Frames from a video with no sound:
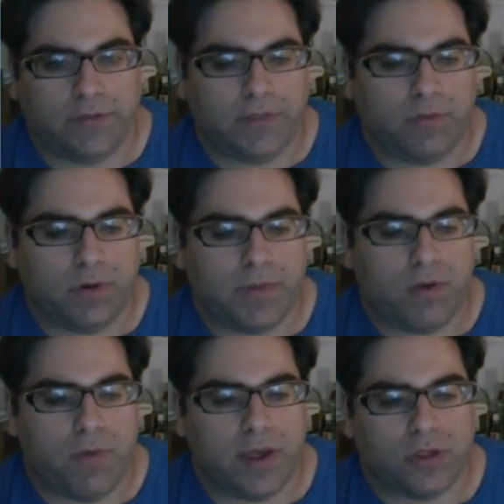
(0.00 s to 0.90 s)
If they were to be
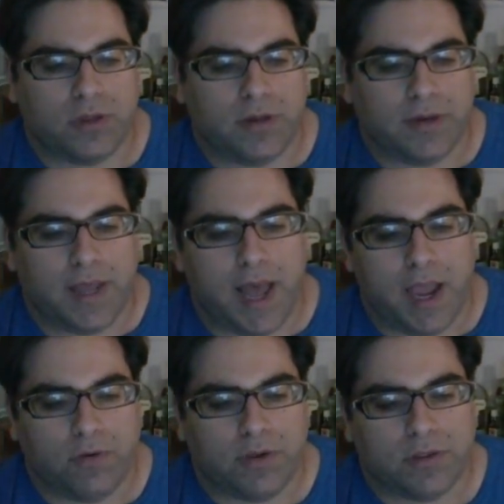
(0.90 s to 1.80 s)
questioned in
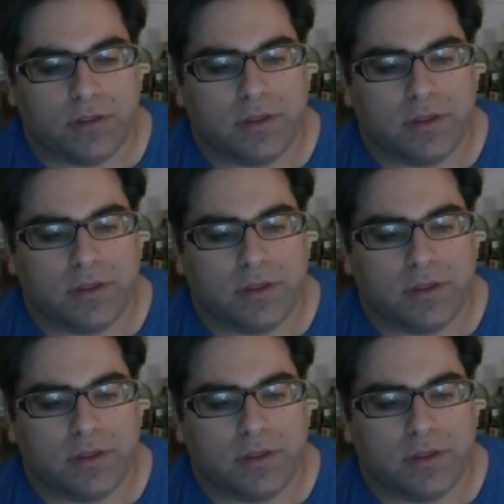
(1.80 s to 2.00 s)
Congress,